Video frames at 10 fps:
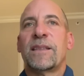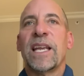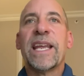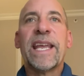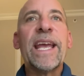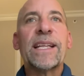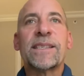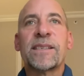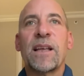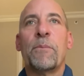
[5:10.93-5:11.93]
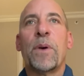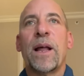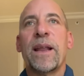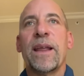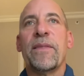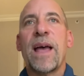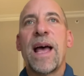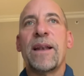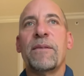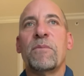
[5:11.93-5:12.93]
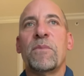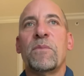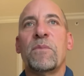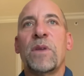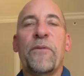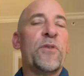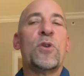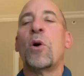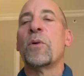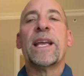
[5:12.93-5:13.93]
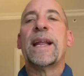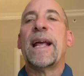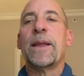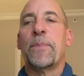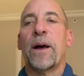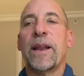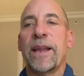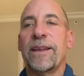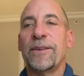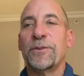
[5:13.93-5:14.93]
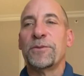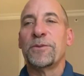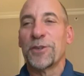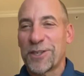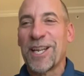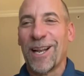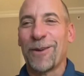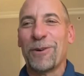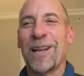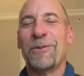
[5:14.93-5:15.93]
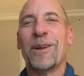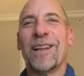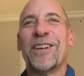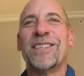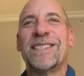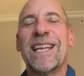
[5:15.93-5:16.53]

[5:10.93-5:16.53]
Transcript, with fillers: to get somebody that if you don't get anybody, you, are still a really, really